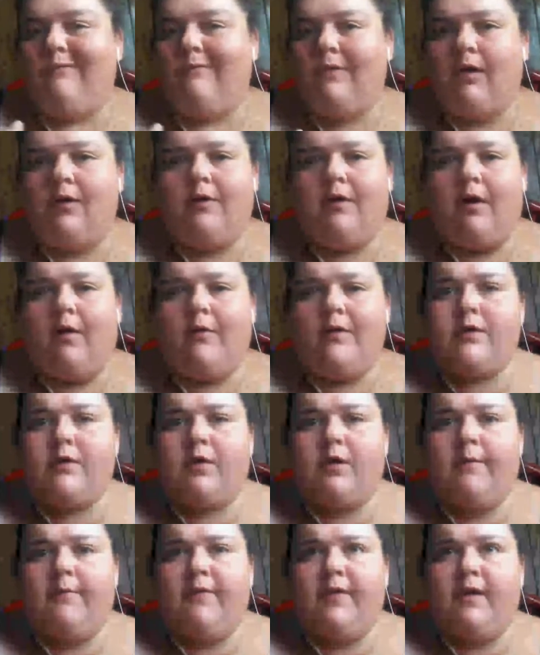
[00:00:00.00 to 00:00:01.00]
You can always
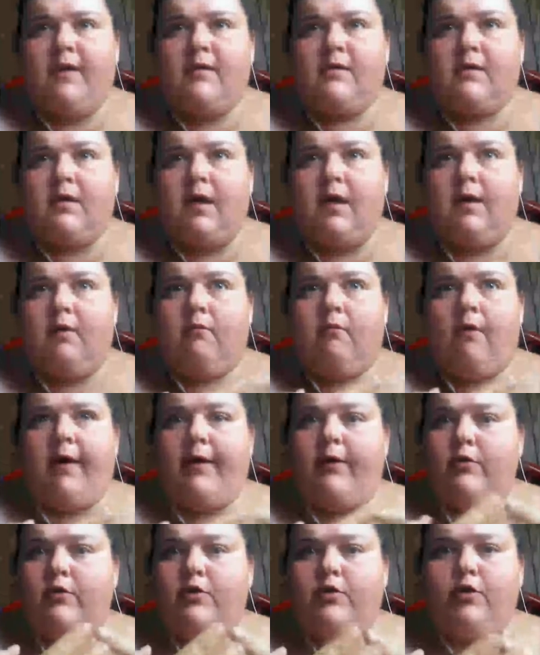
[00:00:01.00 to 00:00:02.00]
look up things like
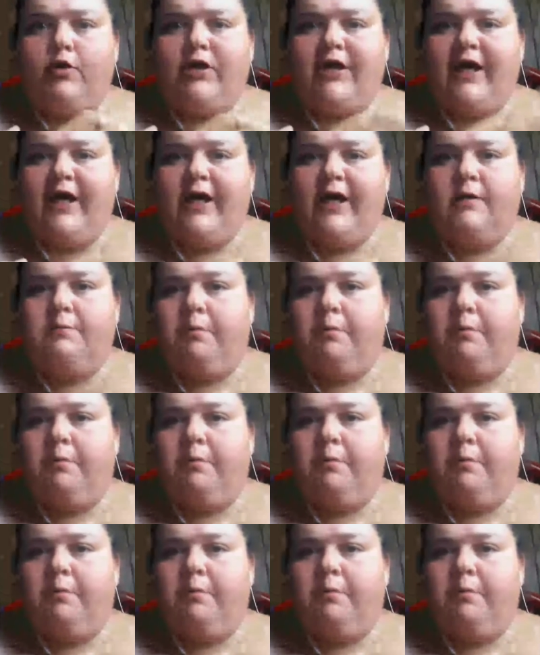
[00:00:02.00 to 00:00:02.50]
writers' critiques,